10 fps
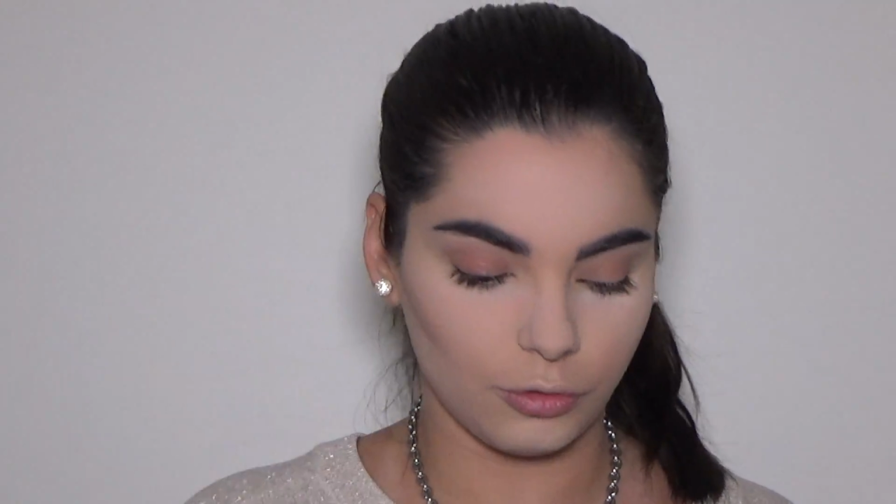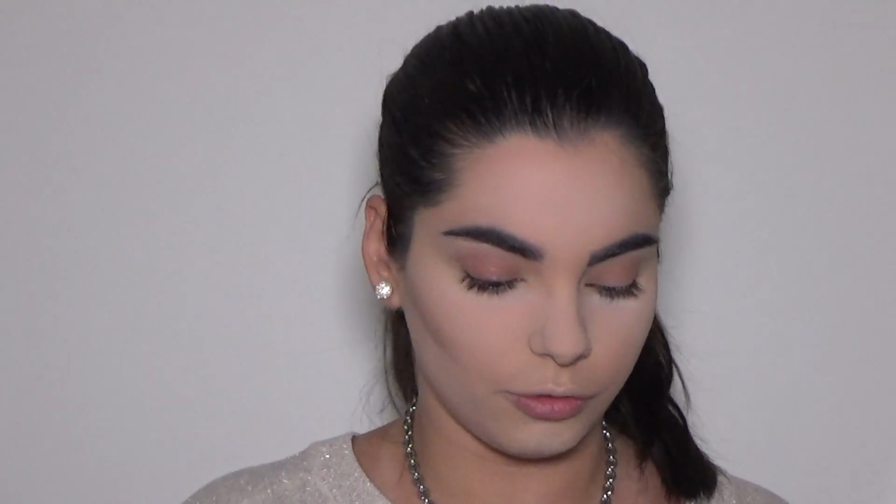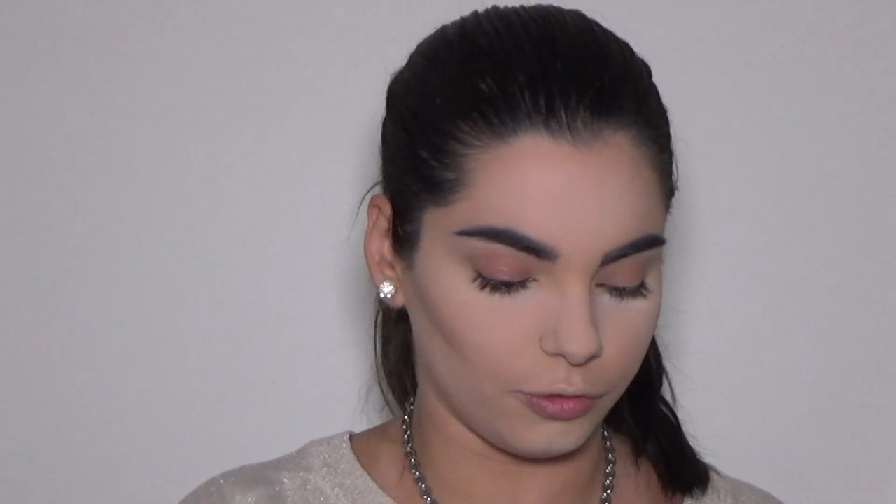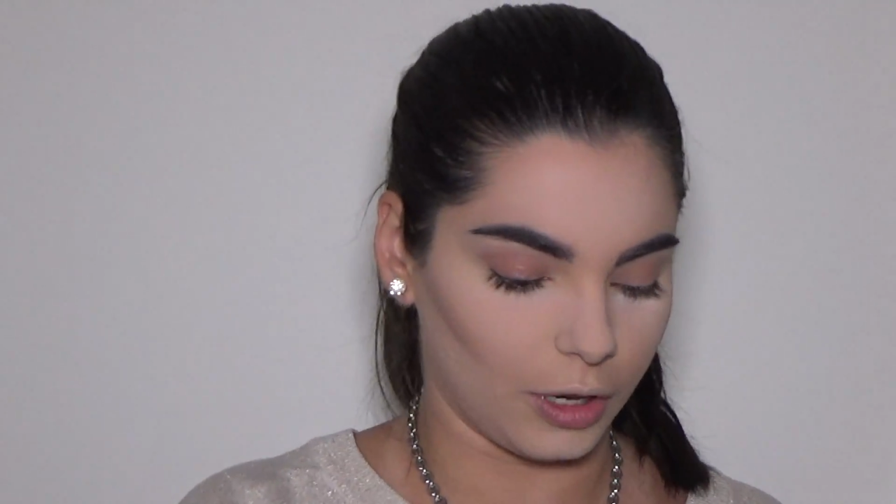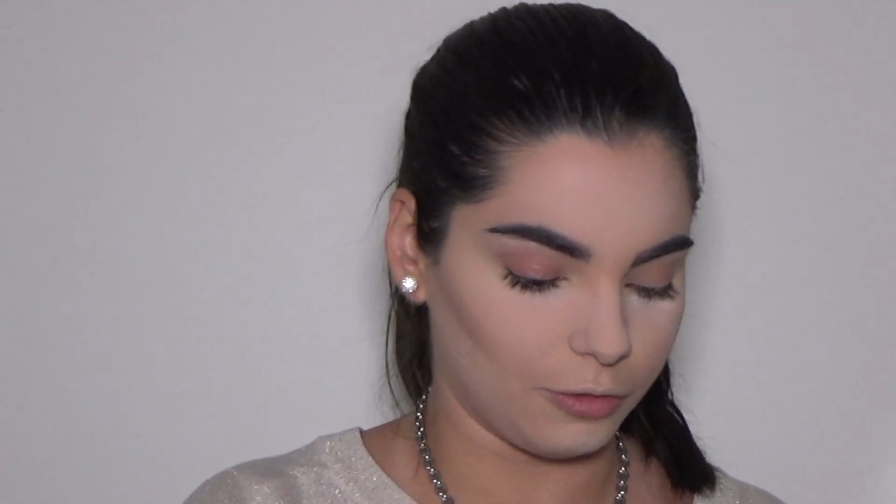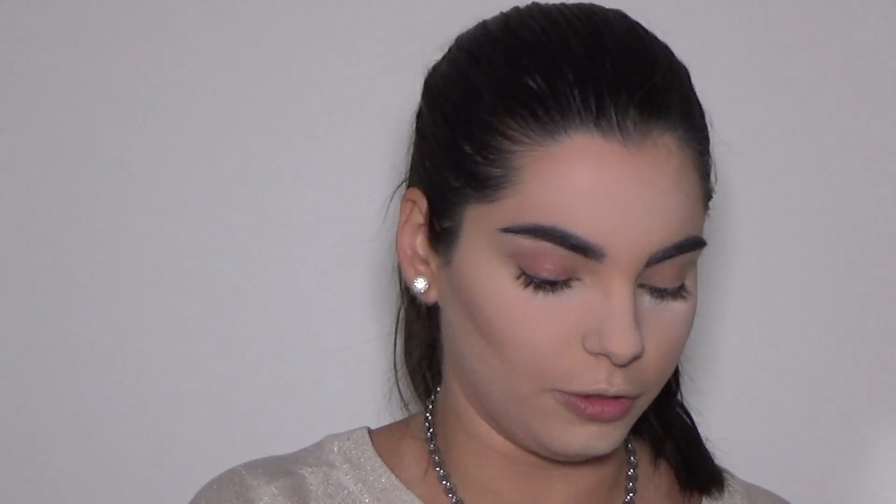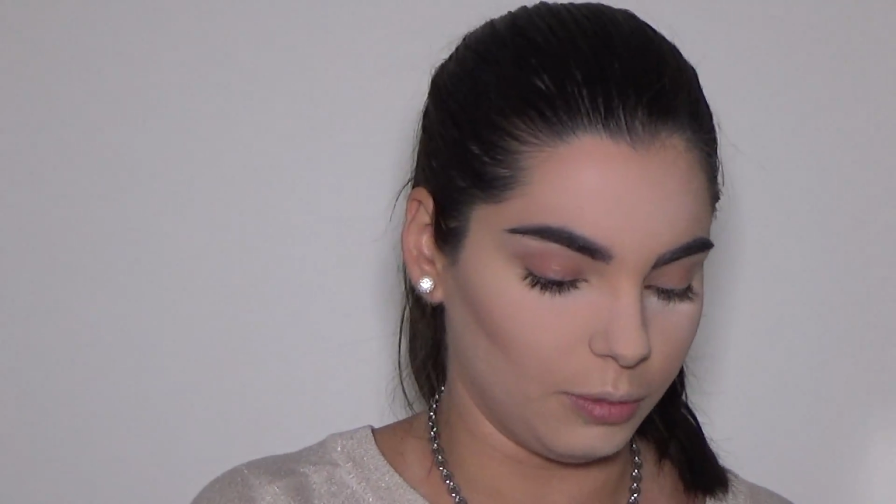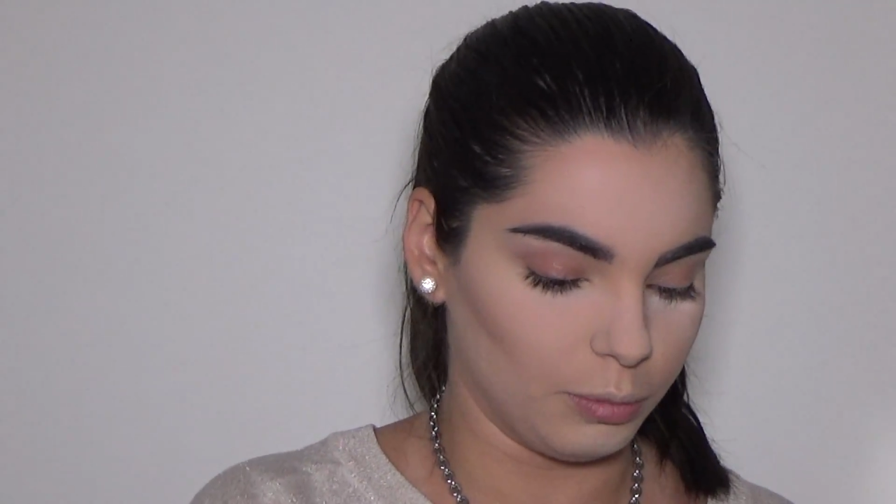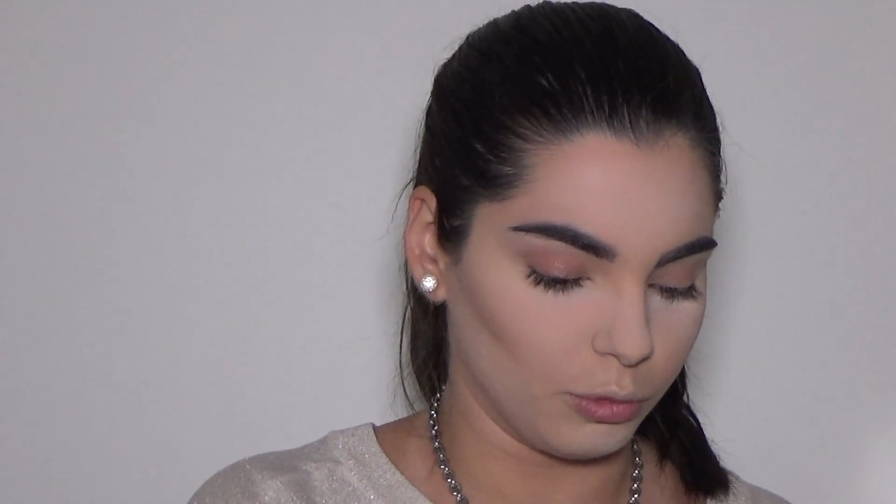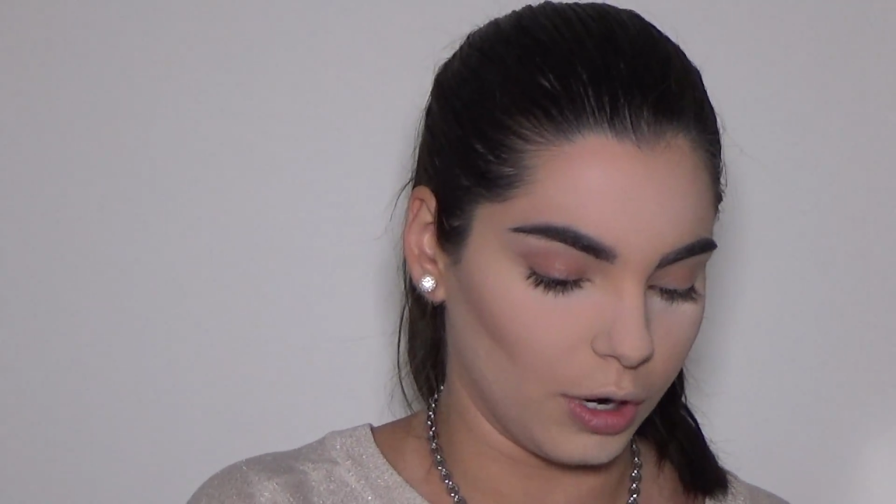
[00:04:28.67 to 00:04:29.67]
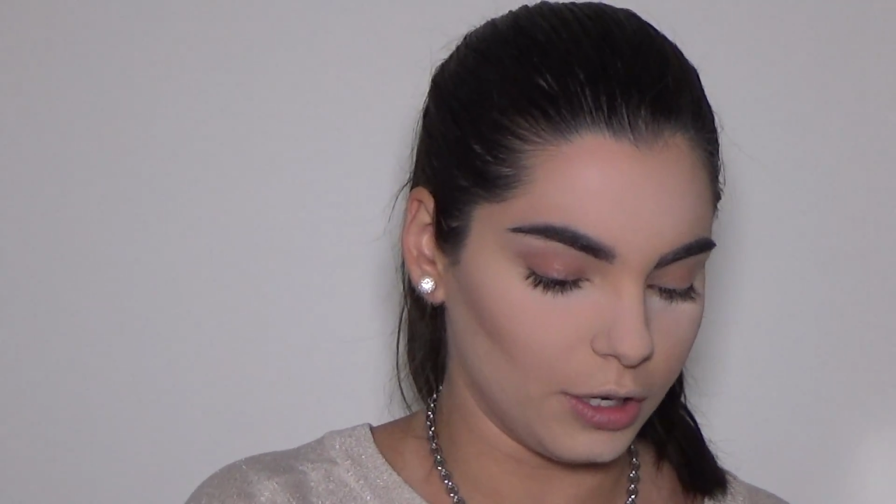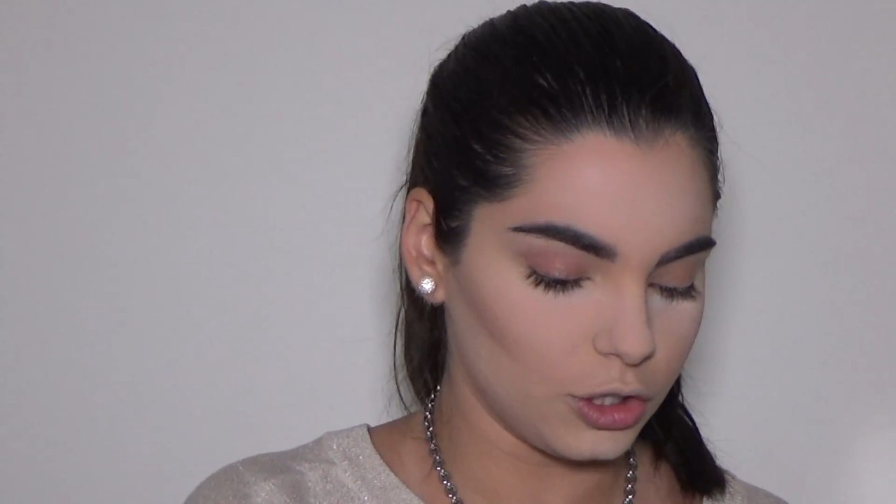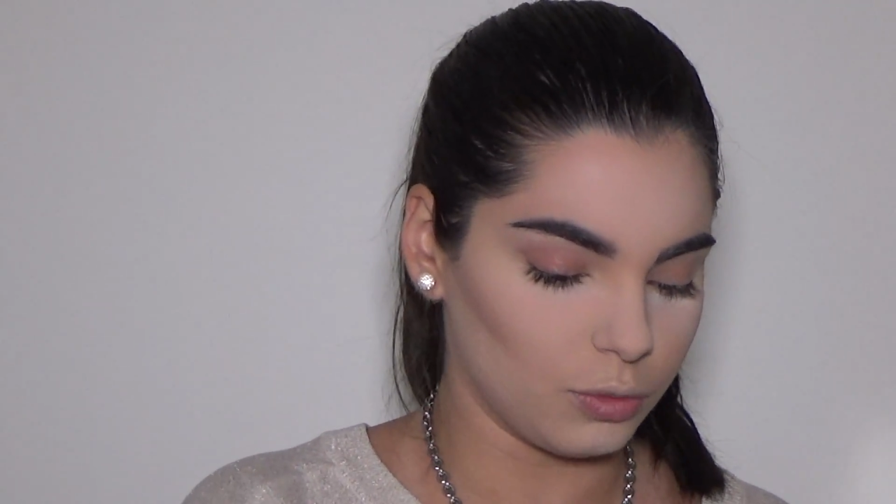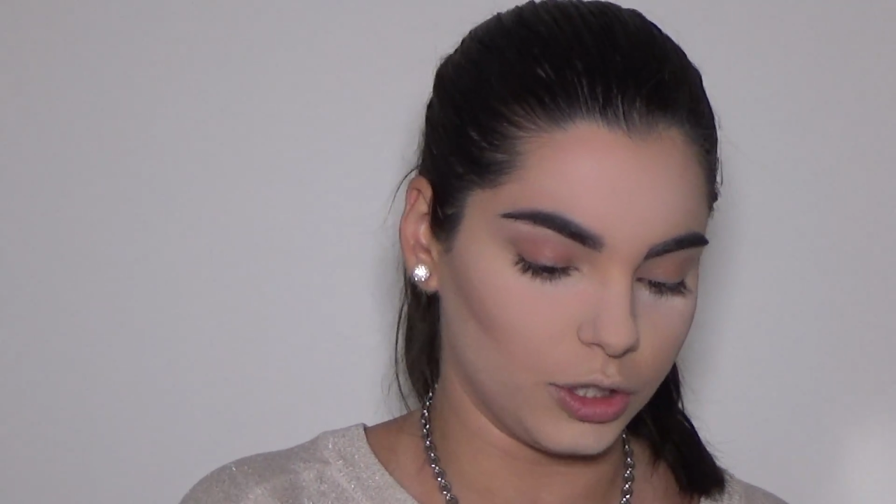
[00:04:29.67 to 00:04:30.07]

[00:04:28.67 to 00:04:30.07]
fluffy brush,